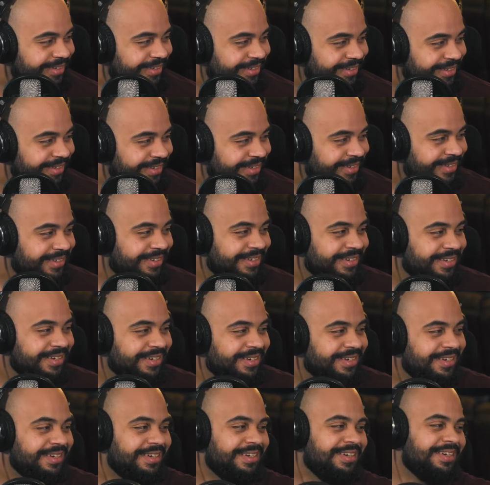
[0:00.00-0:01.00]

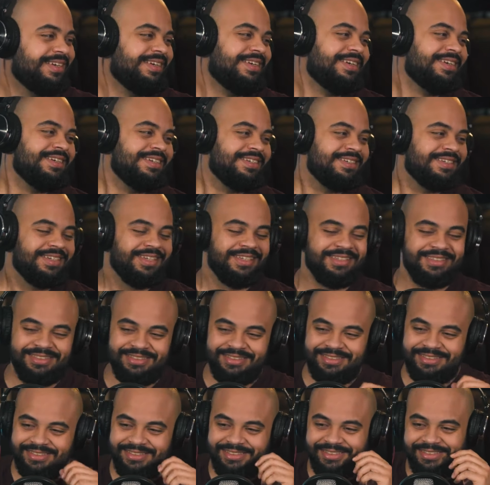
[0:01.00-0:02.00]

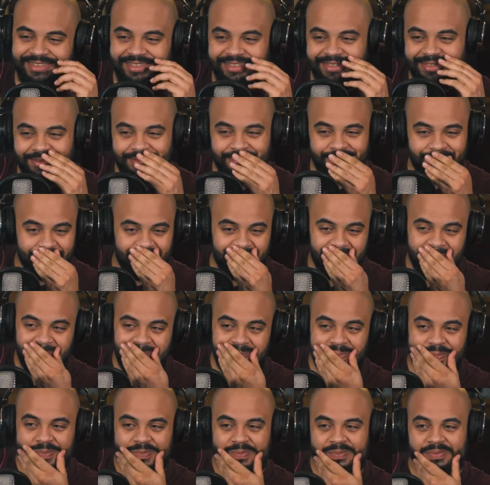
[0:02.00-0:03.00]
The person shown says nothing.